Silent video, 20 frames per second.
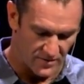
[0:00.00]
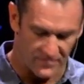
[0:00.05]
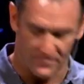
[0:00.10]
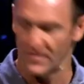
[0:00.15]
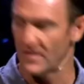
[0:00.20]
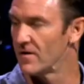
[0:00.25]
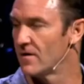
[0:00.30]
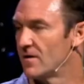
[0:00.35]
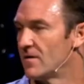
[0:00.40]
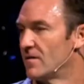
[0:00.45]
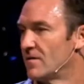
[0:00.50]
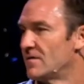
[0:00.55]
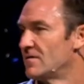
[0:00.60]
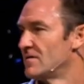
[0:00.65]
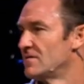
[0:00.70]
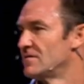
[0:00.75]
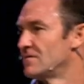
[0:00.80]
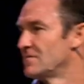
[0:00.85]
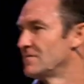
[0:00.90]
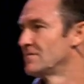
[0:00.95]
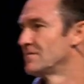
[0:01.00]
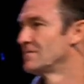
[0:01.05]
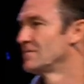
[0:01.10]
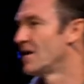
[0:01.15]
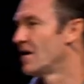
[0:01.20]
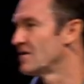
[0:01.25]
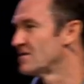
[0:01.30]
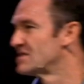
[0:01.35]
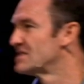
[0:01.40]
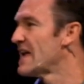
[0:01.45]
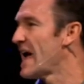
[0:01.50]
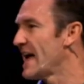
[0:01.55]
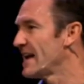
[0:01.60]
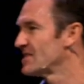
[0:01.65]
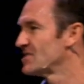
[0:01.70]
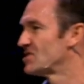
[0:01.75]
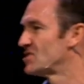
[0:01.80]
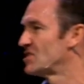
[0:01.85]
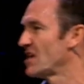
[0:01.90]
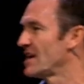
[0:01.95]
fear our
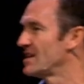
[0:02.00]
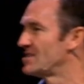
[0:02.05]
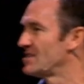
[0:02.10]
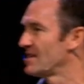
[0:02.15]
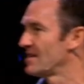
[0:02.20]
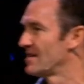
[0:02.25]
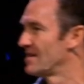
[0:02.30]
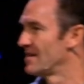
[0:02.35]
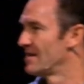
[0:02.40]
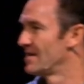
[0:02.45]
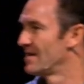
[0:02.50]
status changing.